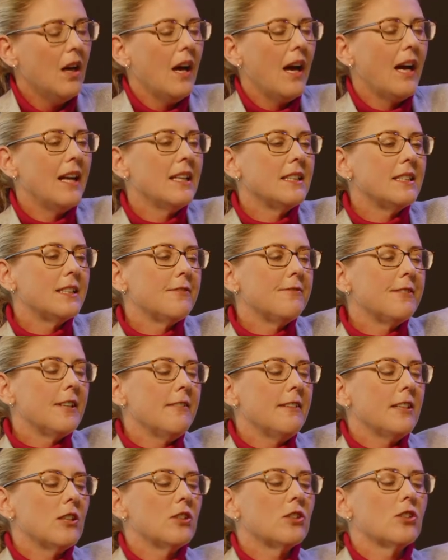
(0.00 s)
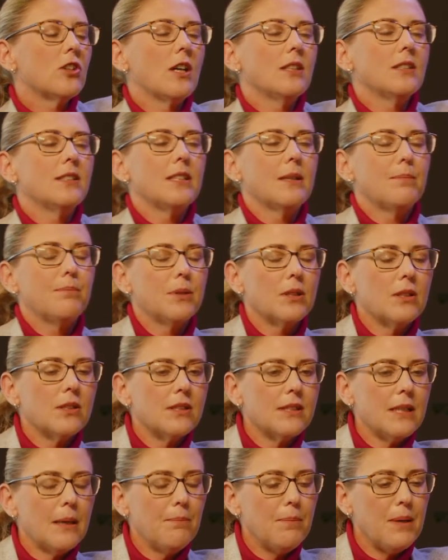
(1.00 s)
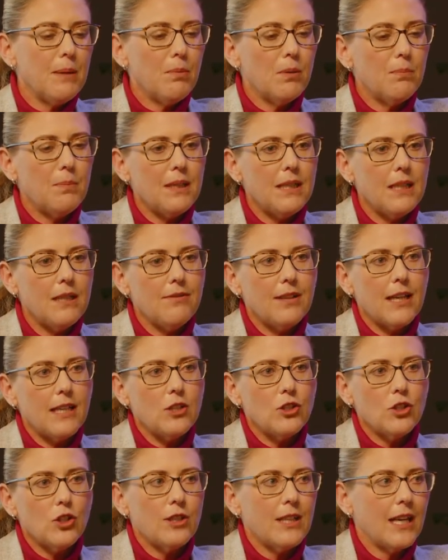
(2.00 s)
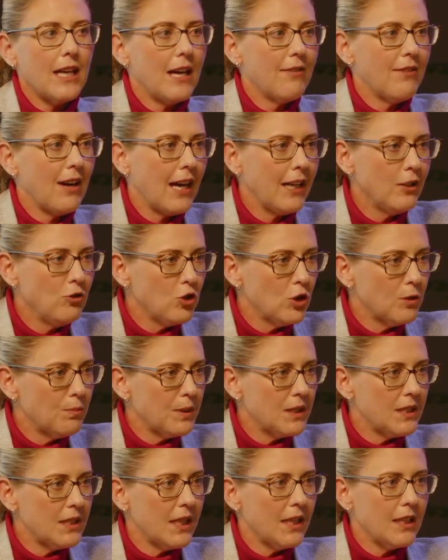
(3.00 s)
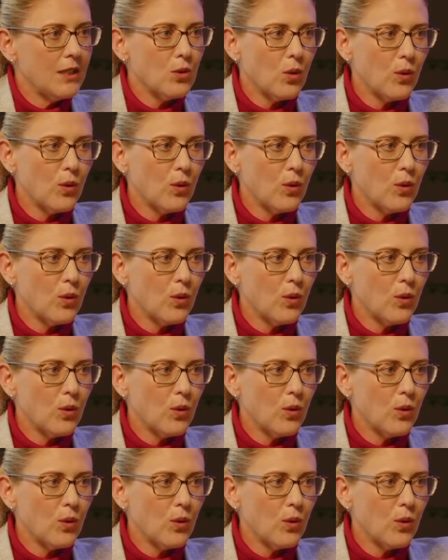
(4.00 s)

And it's a very good concept because some people believe they should they have 100%